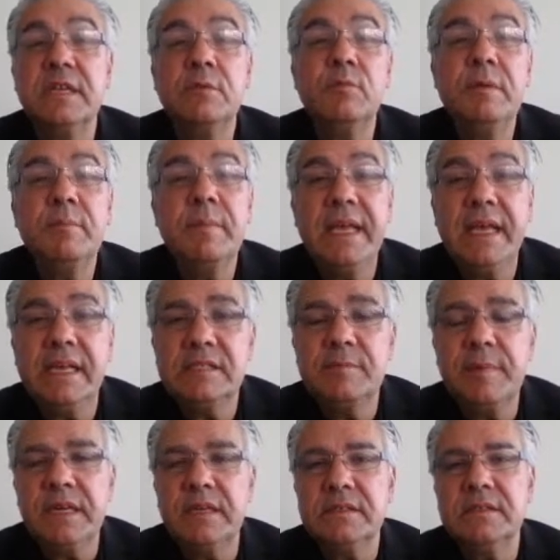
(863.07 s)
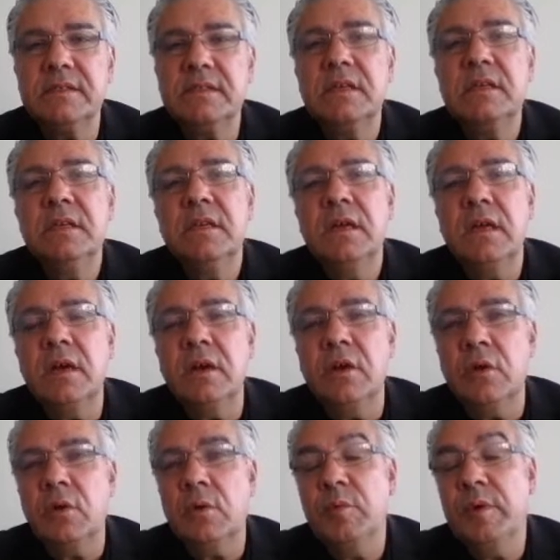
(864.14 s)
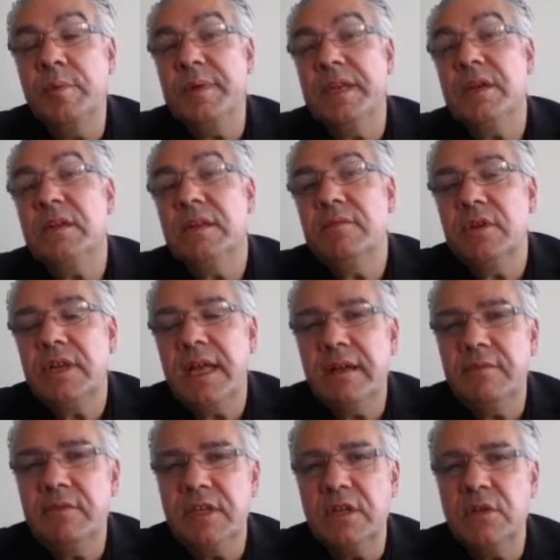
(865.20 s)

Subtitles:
And we may experience, or we may not even have an